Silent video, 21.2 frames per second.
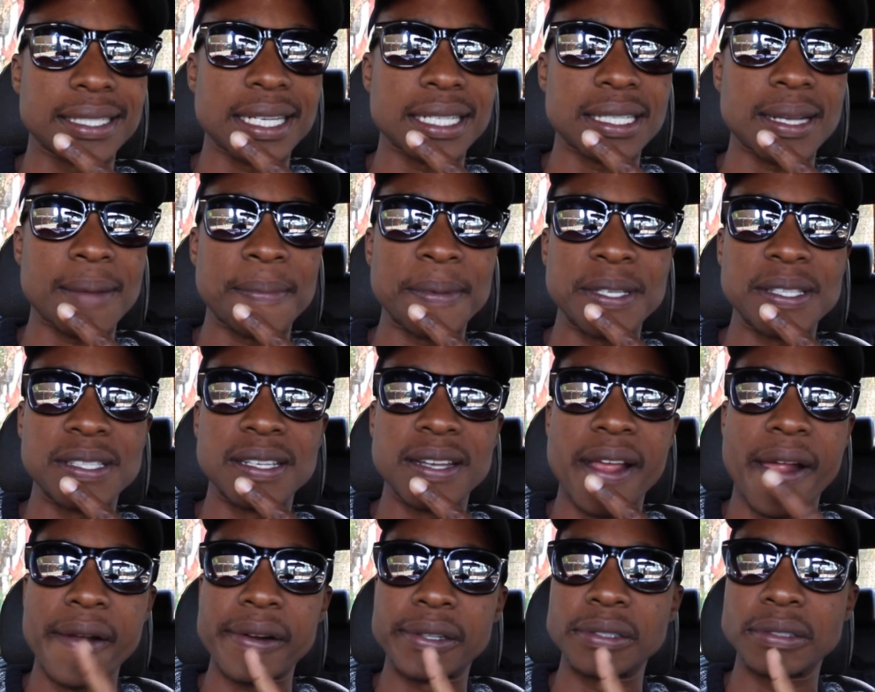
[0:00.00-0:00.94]
like you're busy,
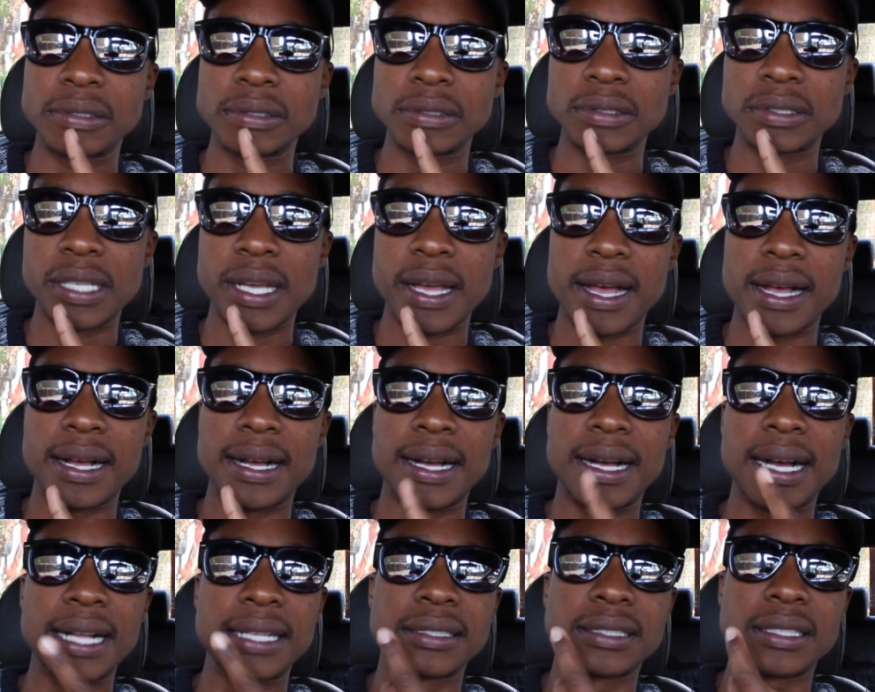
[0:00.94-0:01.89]
ne? Yeah,
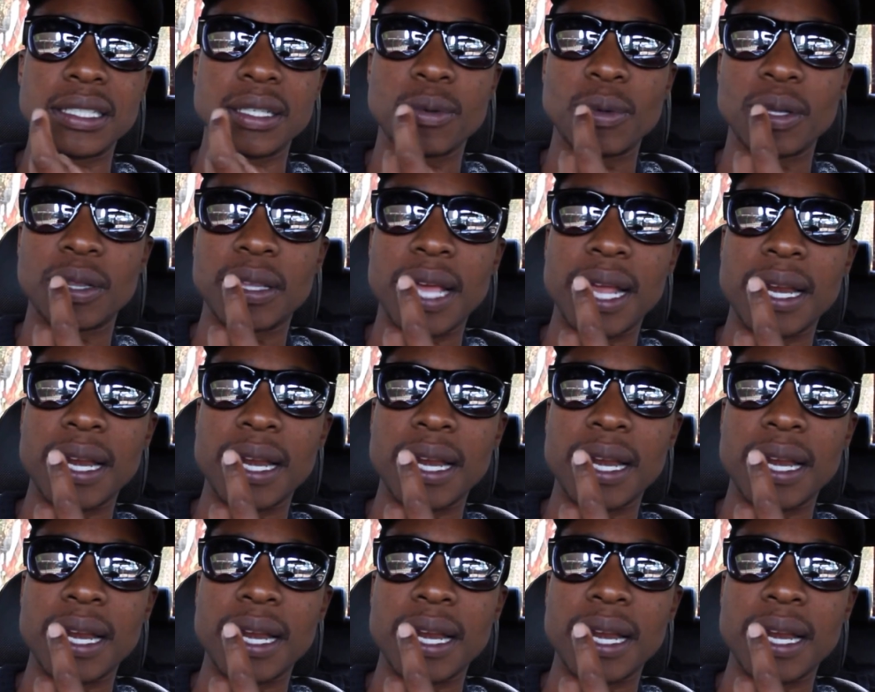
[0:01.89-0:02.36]
I'll deal with